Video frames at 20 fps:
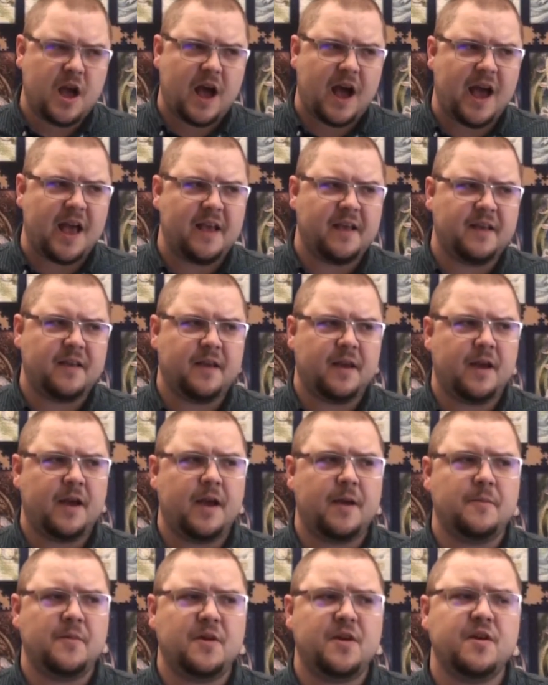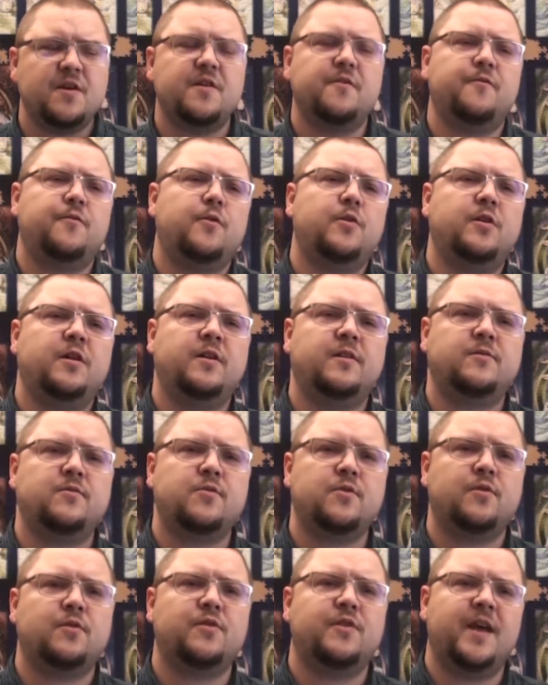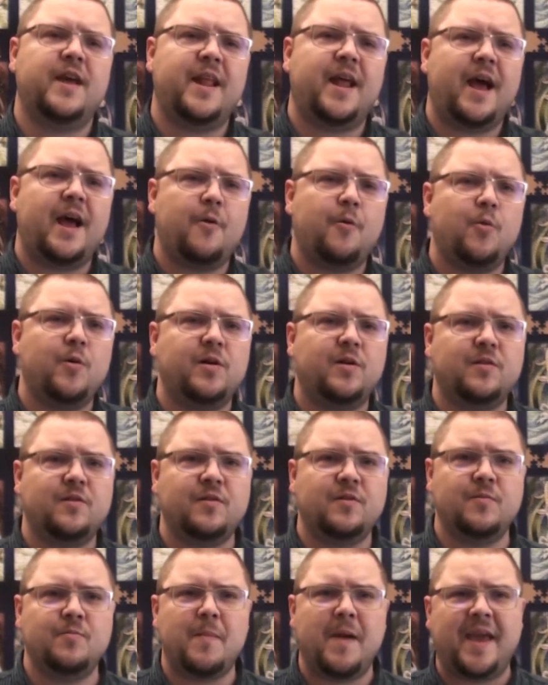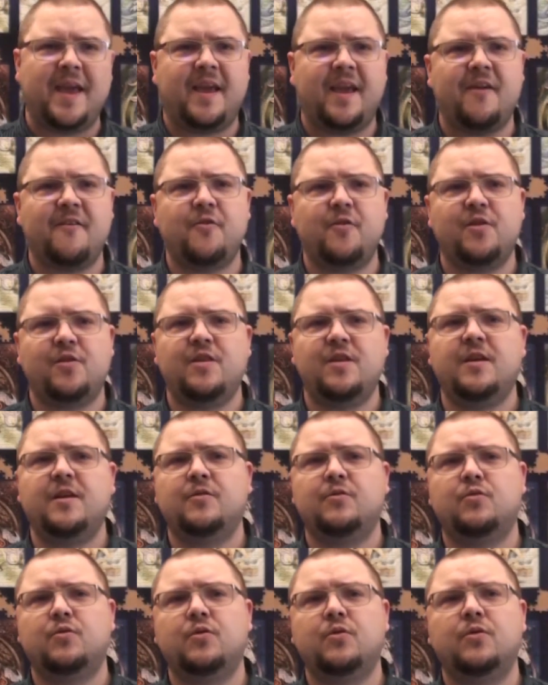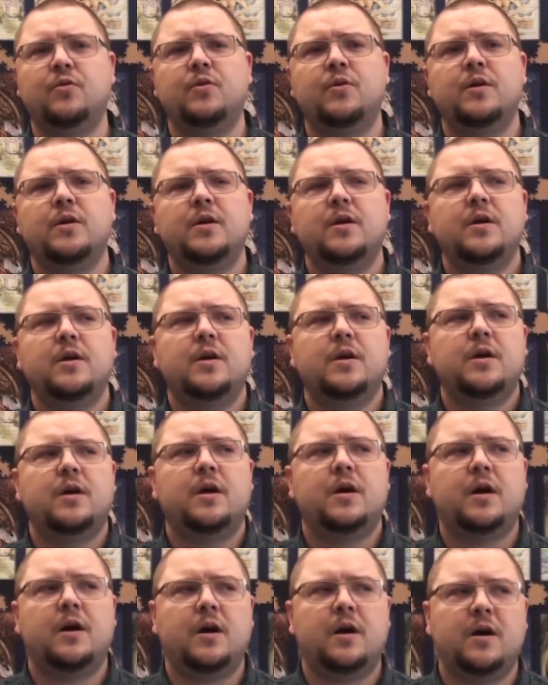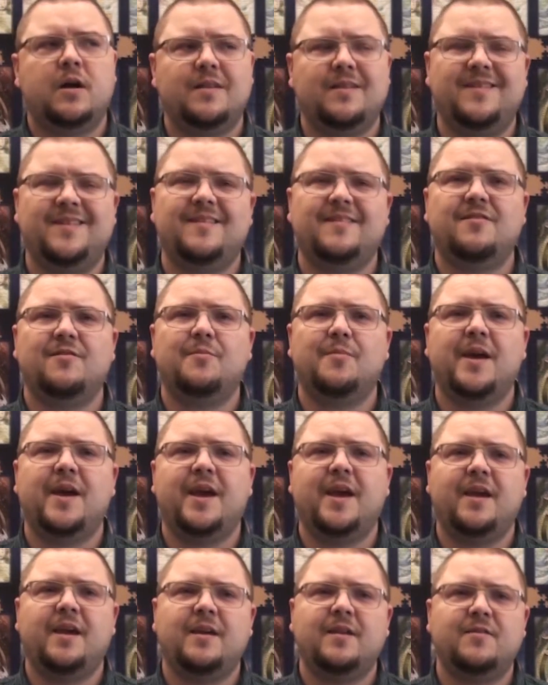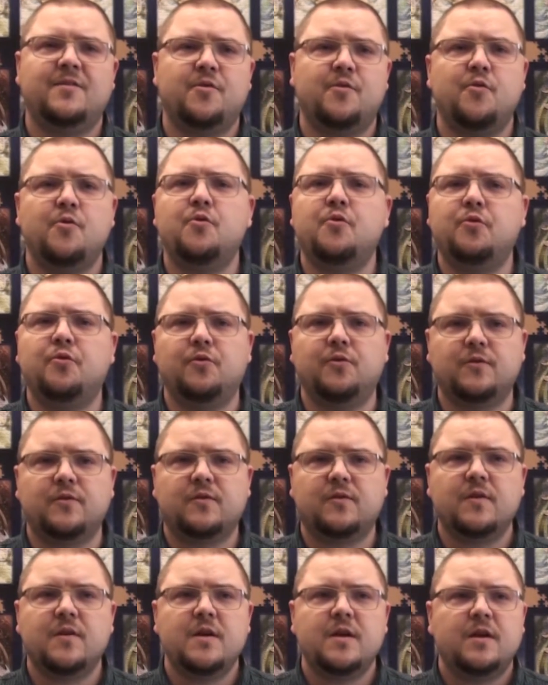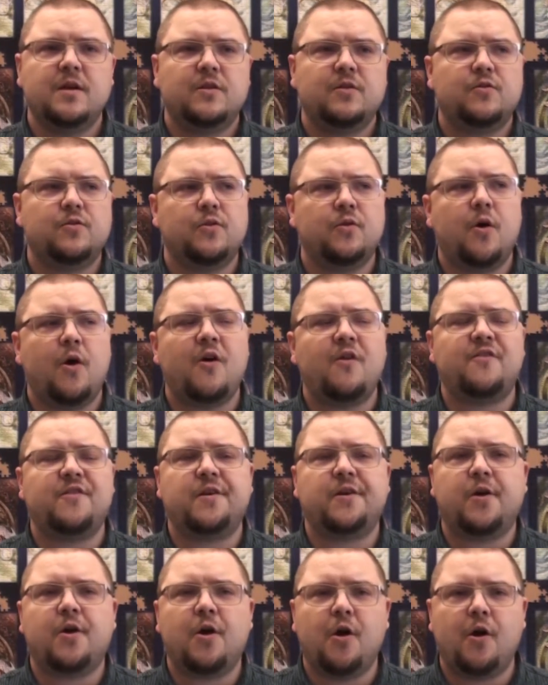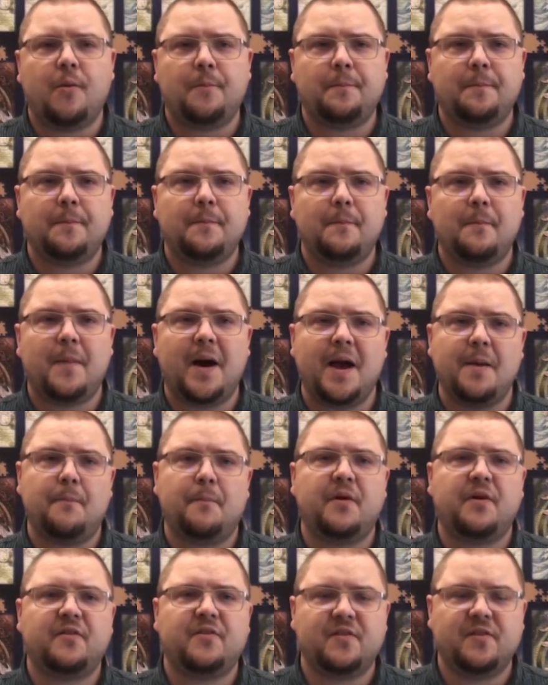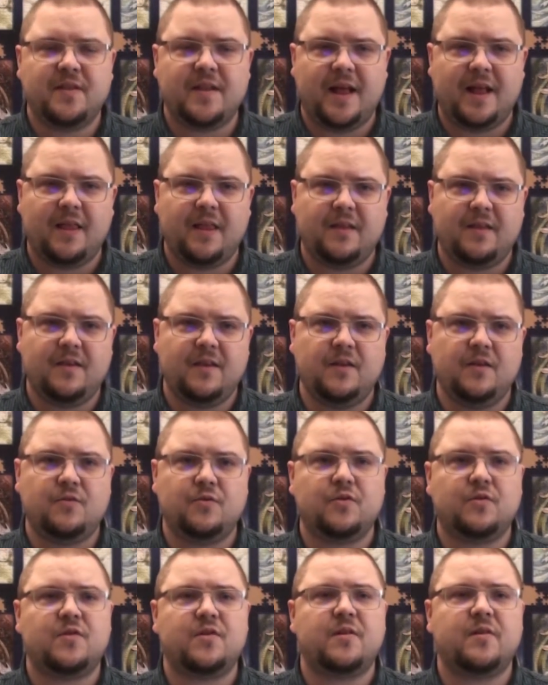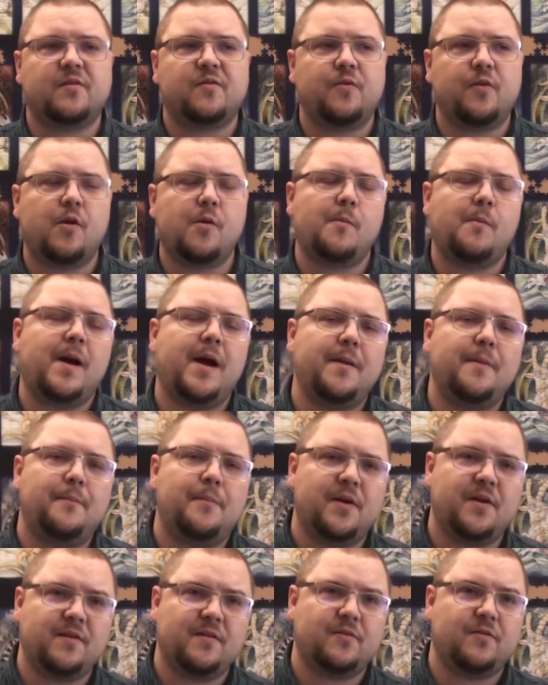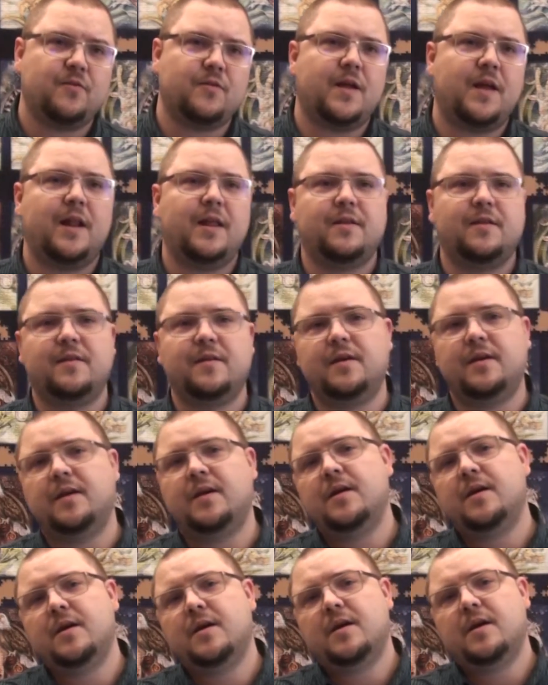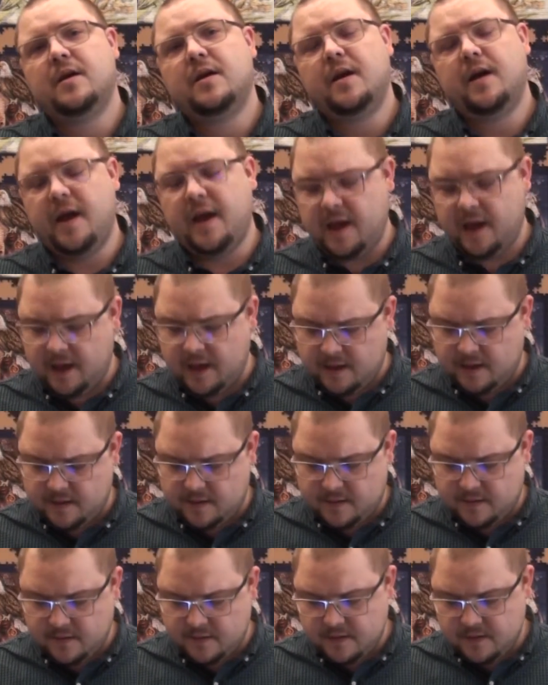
I am here for the truth and I will make everything to uh, disobey the rules, to overcome my personality, to transform my personality. And